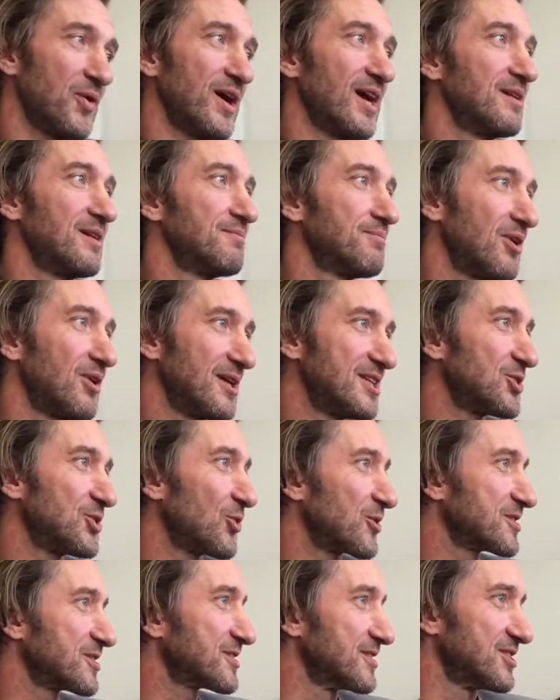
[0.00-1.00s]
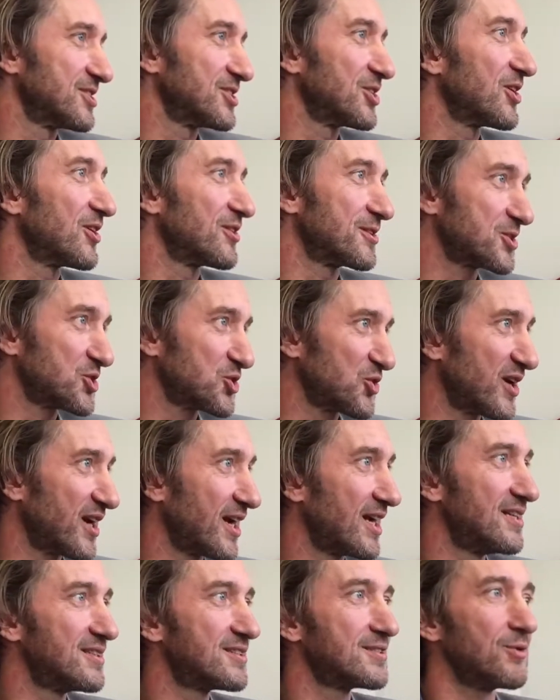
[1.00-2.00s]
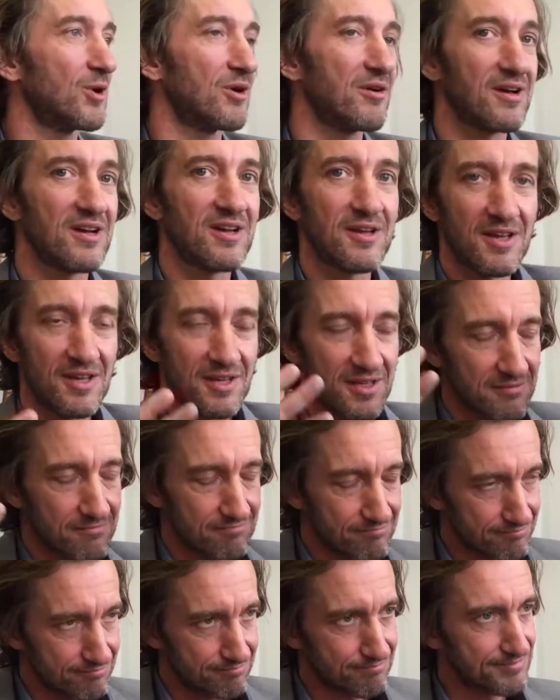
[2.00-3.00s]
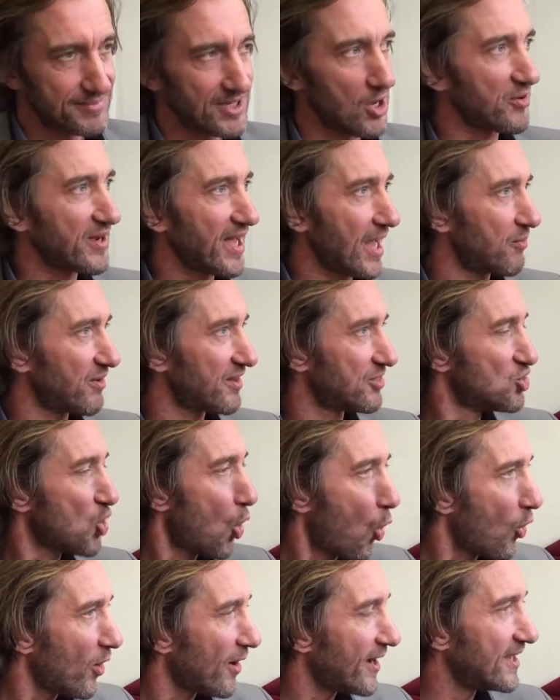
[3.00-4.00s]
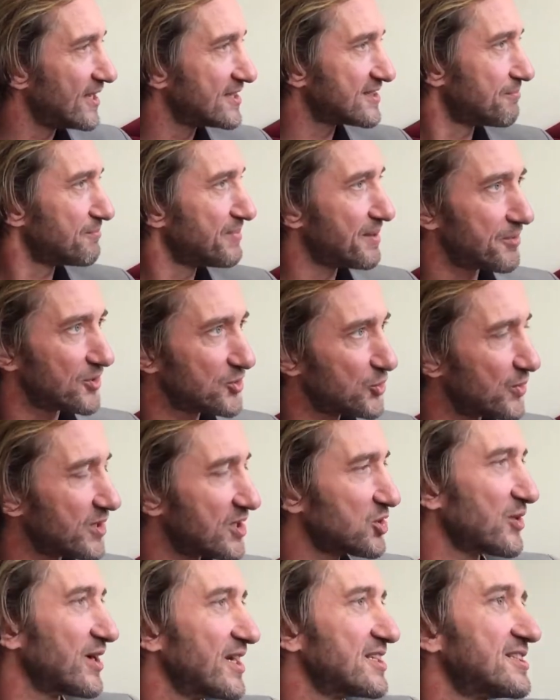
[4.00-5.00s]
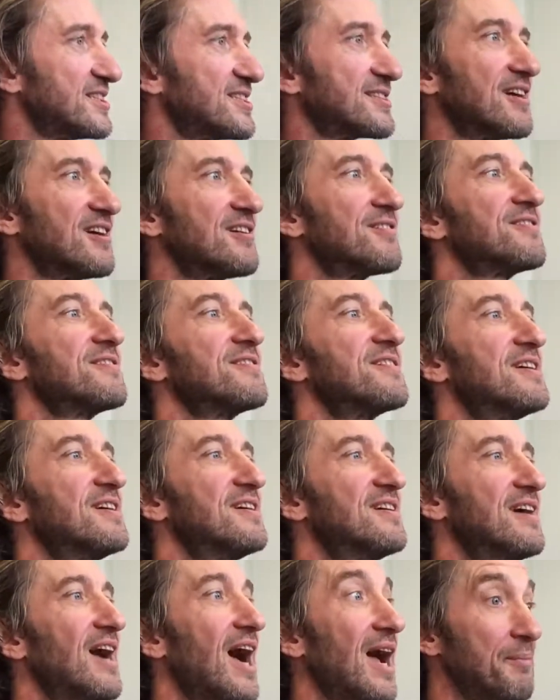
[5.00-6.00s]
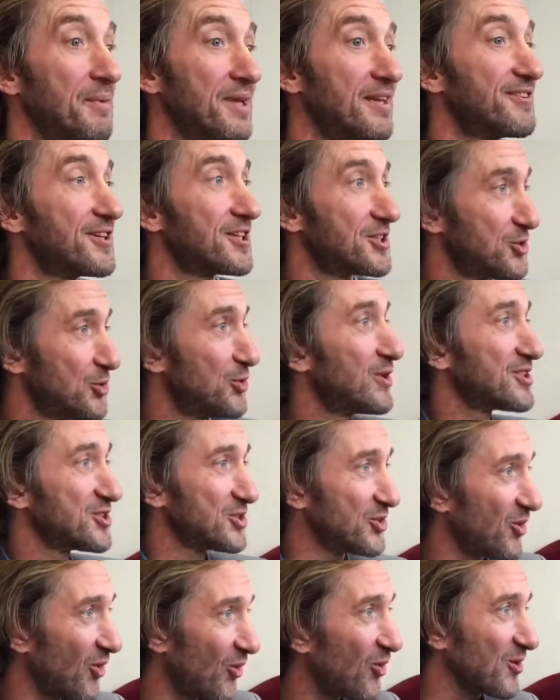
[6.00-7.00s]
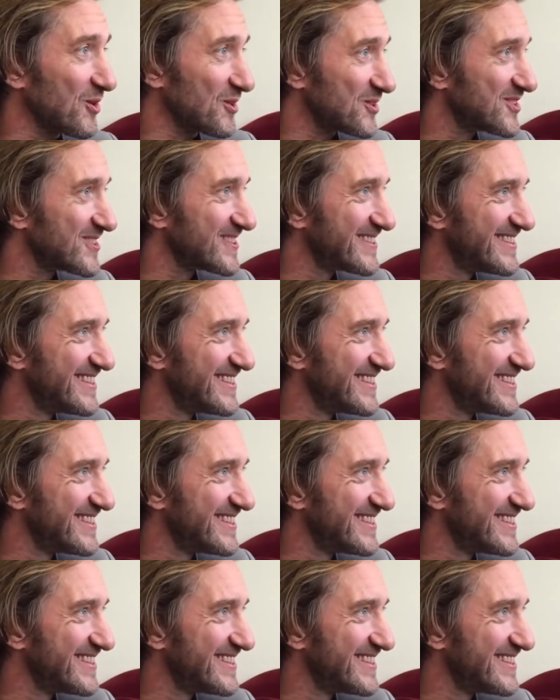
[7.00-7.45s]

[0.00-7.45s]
the way. Police horses, they're trained to be okay with noise and people doing crazy stuff. I mean, if you can do it to a horse,